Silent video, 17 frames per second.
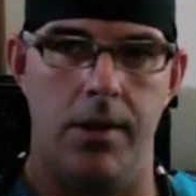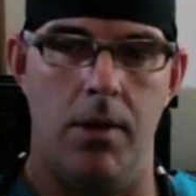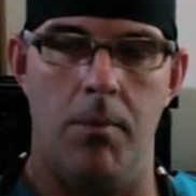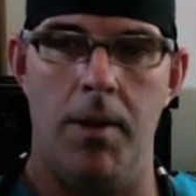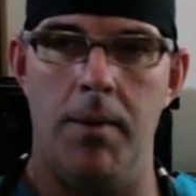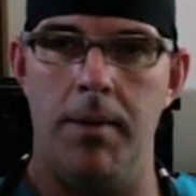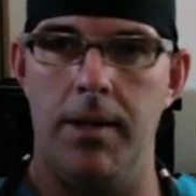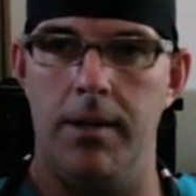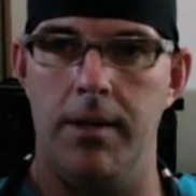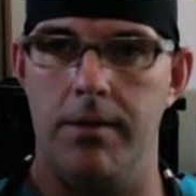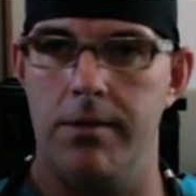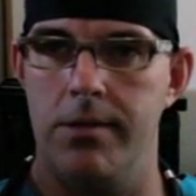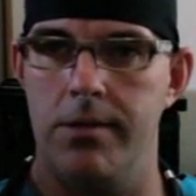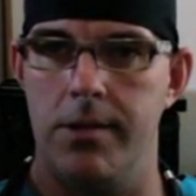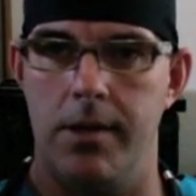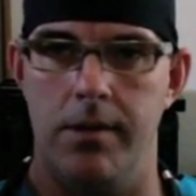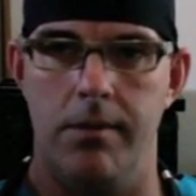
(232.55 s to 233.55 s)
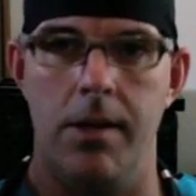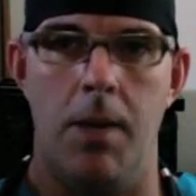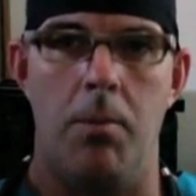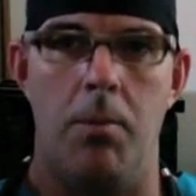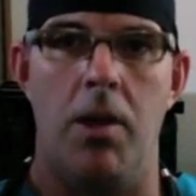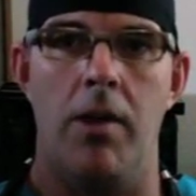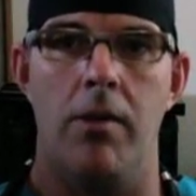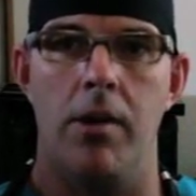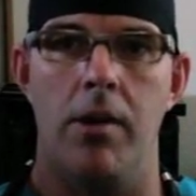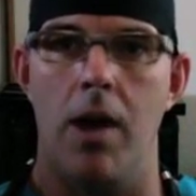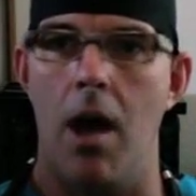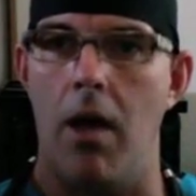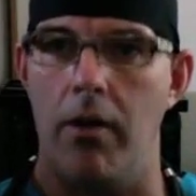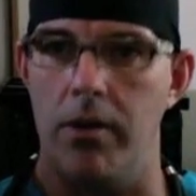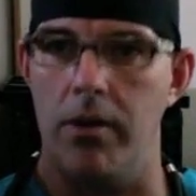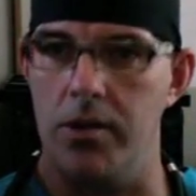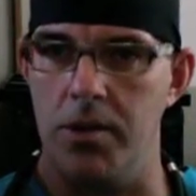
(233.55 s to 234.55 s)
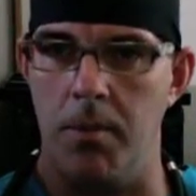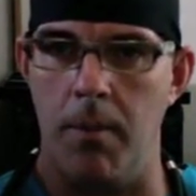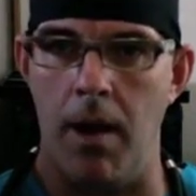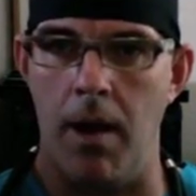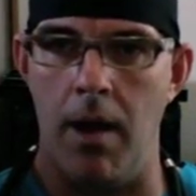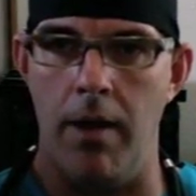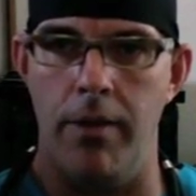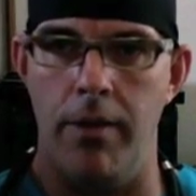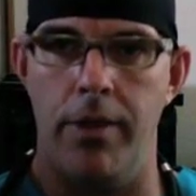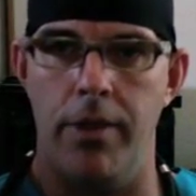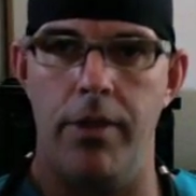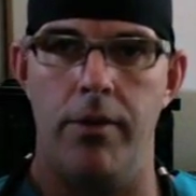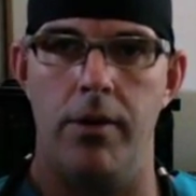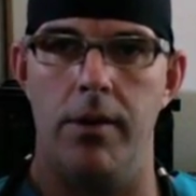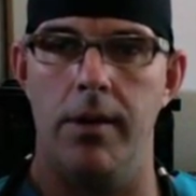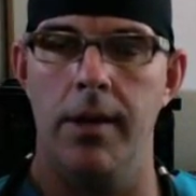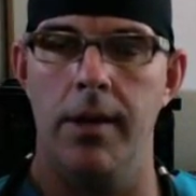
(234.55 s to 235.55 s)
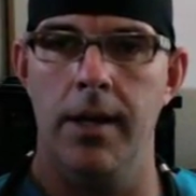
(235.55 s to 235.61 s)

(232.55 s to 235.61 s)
Maybe it's a couple $100 a month or